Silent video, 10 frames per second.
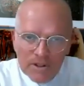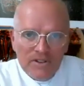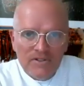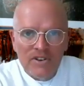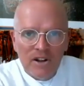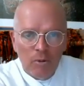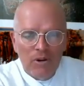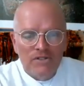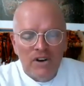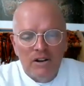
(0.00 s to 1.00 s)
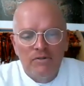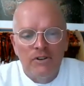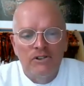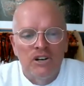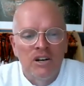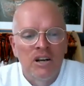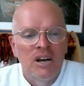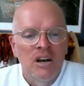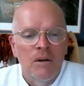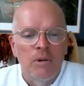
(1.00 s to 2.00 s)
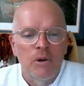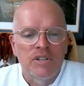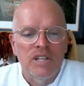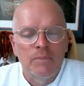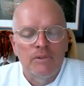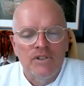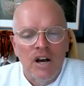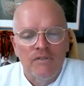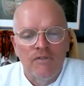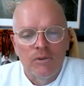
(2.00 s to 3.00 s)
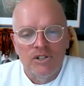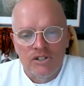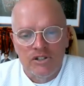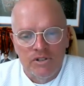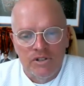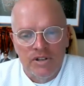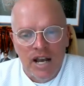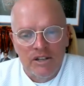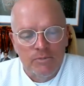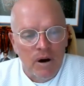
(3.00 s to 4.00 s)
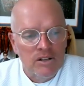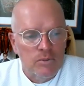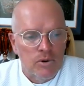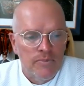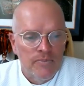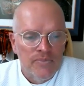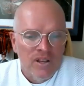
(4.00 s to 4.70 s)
of this again will be decided in the future but it was to keep the stock farm system as intact as possible.